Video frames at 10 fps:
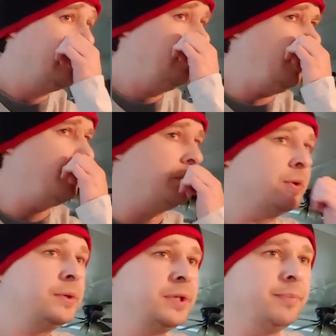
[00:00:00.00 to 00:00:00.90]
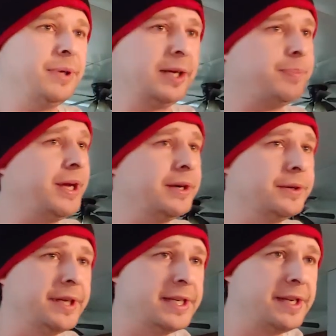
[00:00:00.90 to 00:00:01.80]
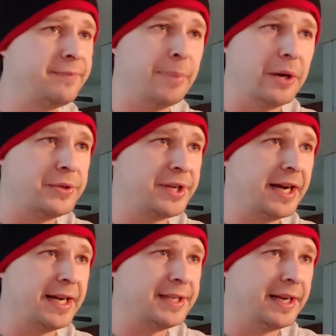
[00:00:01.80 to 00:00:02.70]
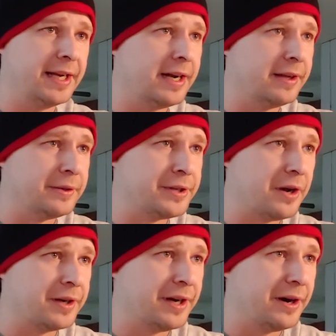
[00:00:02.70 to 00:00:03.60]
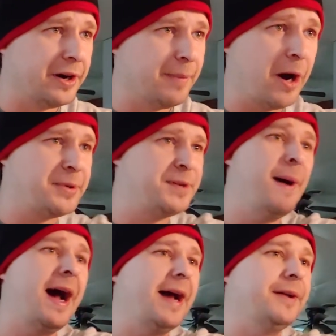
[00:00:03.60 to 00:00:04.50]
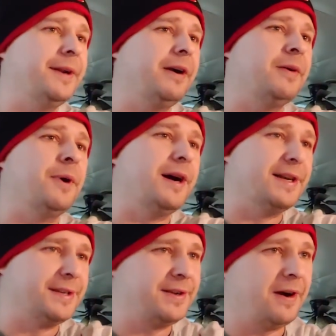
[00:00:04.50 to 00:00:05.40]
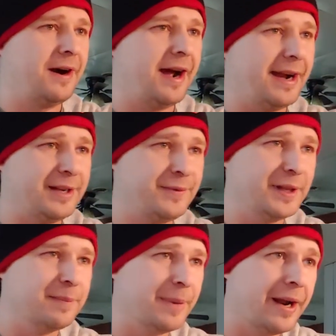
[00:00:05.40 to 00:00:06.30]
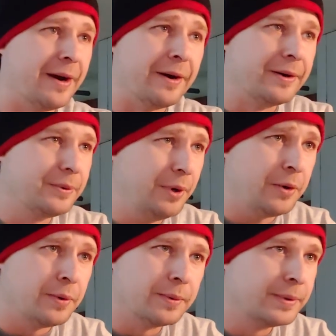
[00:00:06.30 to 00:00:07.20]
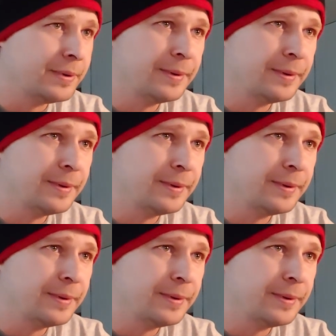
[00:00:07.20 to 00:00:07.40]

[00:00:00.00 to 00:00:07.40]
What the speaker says: Woo! Some big penalties on both sides today. Oh, they're talking to Herb. Herb smiled. There it was. All right, he's feeling better. Woo!